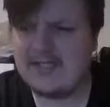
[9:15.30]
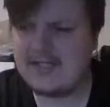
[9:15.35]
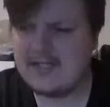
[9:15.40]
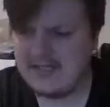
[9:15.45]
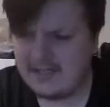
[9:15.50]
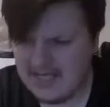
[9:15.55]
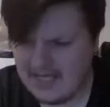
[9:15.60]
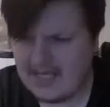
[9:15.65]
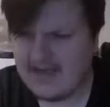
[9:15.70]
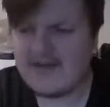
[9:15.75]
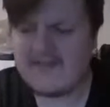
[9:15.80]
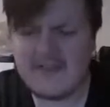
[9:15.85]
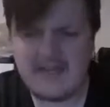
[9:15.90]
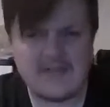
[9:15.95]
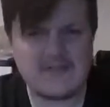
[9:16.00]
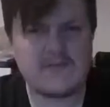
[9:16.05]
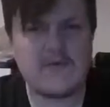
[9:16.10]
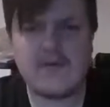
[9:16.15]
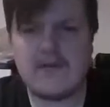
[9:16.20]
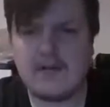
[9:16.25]
yeah, I think
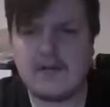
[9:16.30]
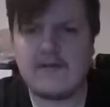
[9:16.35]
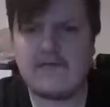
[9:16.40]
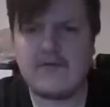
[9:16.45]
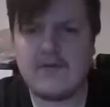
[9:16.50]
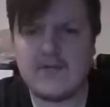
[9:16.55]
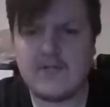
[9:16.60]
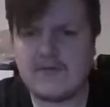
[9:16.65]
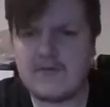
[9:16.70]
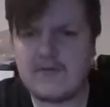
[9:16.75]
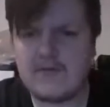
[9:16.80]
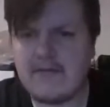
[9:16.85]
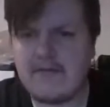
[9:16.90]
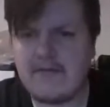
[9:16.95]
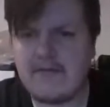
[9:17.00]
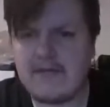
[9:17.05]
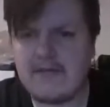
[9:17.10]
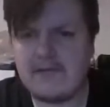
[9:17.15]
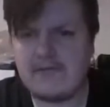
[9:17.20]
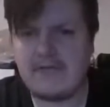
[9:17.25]
it's worth looking forward to whatever
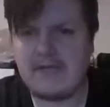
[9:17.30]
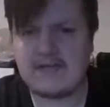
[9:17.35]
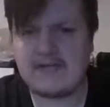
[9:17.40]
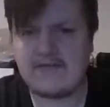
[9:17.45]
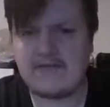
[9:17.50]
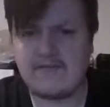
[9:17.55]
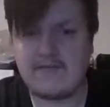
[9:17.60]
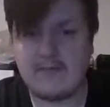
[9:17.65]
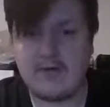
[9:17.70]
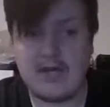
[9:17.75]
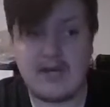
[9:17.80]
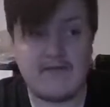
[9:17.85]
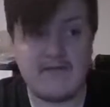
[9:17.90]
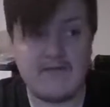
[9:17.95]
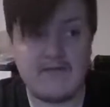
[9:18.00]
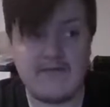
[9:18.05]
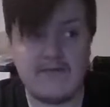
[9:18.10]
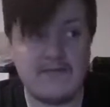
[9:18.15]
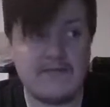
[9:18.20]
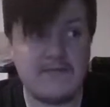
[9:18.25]
they do next,
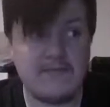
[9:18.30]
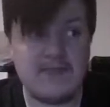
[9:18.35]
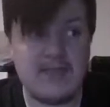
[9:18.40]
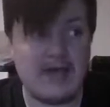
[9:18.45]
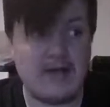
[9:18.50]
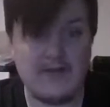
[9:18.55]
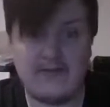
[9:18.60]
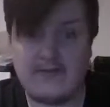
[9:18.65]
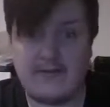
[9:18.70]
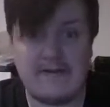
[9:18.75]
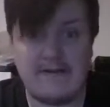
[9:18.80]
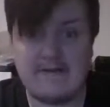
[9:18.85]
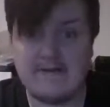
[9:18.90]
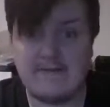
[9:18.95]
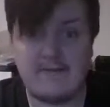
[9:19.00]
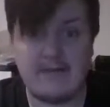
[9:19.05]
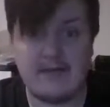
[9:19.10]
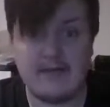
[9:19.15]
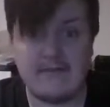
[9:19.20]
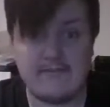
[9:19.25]
whatever that'll turn out to
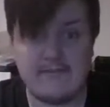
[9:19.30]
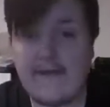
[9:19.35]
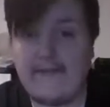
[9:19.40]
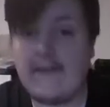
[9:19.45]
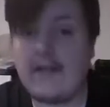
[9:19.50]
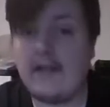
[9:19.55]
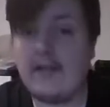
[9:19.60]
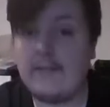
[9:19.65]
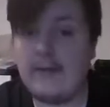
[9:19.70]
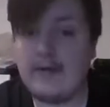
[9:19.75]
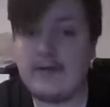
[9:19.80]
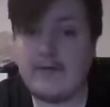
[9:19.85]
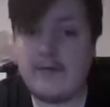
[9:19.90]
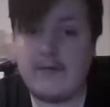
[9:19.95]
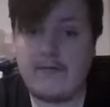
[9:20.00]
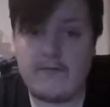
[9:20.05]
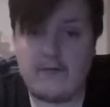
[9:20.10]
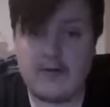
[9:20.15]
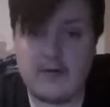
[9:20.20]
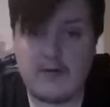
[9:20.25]
be. And that'll about do
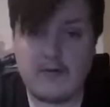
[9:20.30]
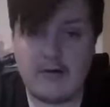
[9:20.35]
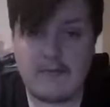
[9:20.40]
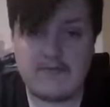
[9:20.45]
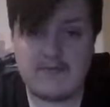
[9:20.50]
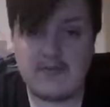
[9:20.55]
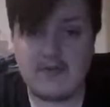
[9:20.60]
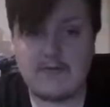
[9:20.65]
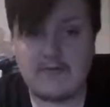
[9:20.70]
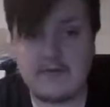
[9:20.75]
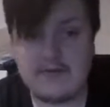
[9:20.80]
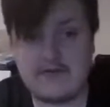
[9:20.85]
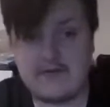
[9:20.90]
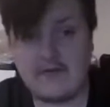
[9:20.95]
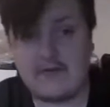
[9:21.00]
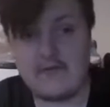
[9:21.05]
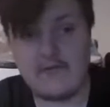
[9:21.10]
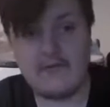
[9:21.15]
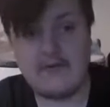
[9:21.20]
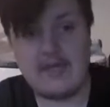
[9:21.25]
it for another episode of Music
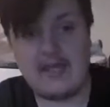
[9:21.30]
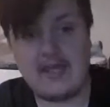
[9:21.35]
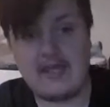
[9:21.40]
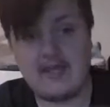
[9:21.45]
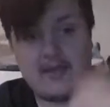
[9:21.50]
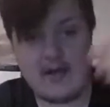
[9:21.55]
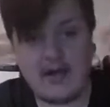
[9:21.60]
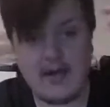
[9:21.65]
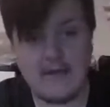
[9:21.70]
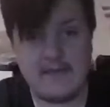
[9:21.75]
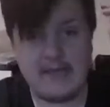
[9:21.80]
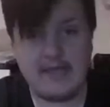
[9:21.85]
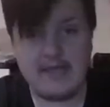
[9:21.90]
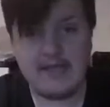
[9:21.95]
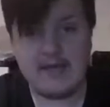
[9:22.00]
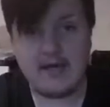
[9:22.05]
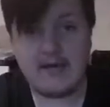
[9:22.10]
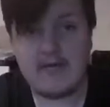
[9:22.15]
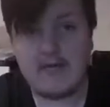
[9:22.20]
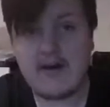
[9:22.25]
of the Week. I mean,
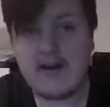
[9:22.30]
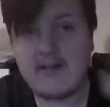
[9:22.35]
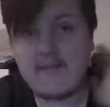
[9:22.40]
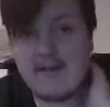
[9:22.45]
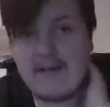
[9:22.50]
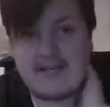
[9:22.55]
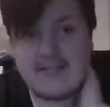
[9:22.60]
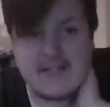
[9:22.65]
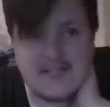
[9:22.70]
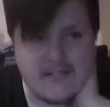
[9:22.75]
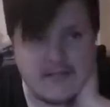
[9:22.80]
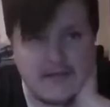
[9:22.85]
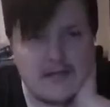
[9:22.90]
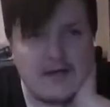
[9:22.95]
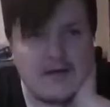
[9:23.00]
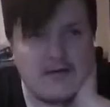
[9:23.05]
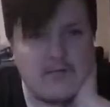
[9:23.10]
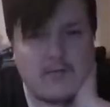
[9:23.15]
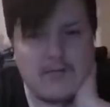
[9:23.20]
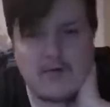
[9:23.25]
I would recommend
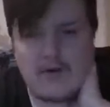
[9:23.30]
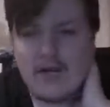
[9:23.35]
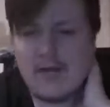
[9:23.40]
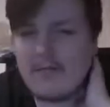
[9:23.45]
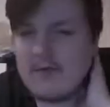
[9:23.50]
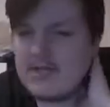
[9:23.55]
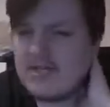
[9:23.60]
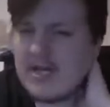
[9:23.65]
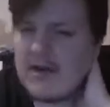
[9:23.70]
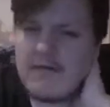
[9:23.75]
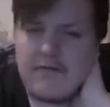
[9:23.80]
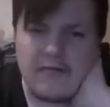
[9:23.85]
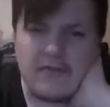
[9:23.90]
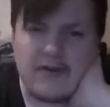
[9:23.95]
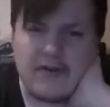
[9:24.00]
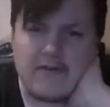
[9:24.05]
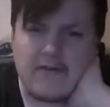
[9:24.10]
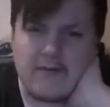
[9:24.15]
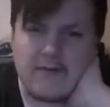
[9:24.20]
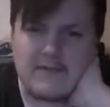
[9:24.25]
pretty much
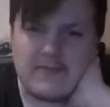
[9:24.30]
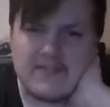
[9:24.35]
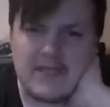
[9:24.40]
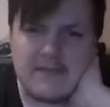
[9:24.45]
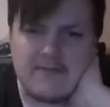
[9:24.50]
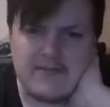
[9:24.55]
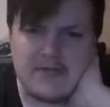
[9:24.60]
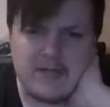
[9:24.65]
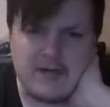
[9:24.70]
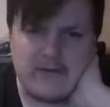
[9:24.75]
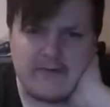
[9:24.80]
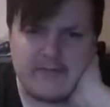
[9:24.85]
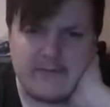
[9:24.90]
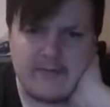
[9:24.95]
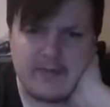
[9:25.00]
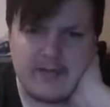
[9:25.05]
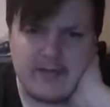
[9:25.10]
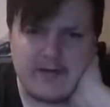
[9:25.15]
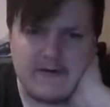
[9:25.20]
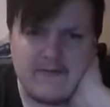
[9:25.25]
everything from this episode, if I'm
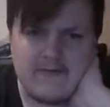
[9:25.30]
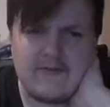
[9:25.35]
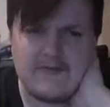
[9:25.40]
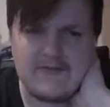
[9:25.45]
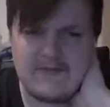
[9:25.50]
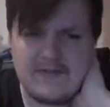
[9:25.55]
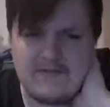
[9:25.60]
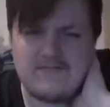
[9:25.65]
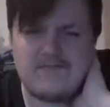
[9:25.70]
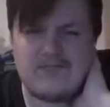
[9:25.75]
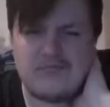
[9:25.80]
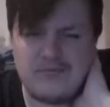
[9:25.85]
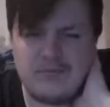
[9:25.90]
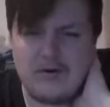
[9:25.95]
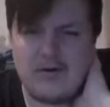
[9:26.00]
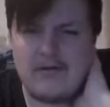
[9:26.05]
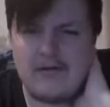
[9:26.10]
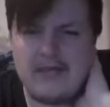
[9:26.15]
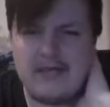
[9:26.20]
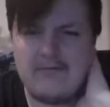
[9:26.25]
being honest. This is
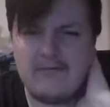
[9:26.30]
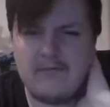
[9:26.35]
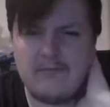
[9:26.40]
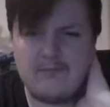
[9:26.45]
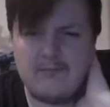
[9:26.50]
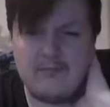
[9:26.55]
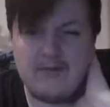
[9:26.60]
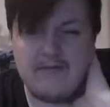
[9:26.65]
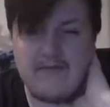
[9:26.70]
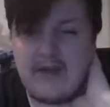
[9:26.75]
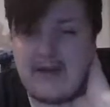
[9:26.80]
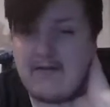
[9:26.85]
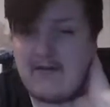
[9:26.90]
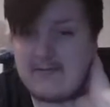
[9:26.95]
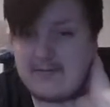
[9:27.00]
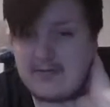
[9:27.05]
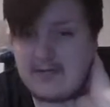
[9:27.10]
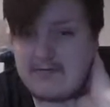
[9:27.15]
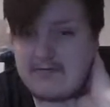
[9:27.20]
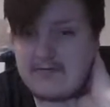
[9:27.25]
probably my favorite
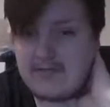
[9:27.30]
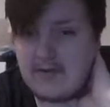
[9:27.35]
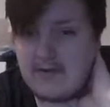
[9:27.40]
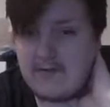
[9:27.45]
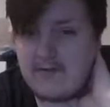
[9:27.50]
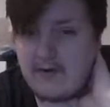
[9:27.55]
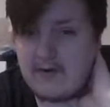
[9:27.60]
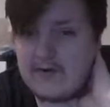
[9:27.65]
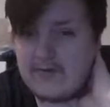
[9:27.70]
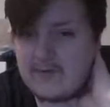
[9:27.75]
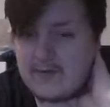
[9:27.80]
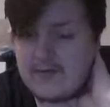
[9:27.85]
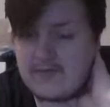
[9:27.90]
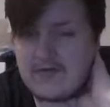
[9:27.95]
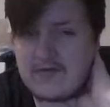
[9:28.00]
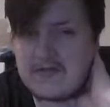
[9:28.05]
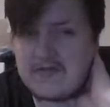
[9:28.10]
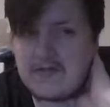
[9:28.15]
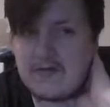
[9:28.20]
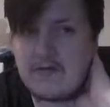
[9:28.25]
episode so far of
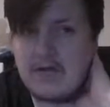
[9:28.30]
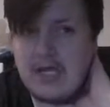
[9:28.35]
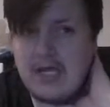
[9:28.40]
2022.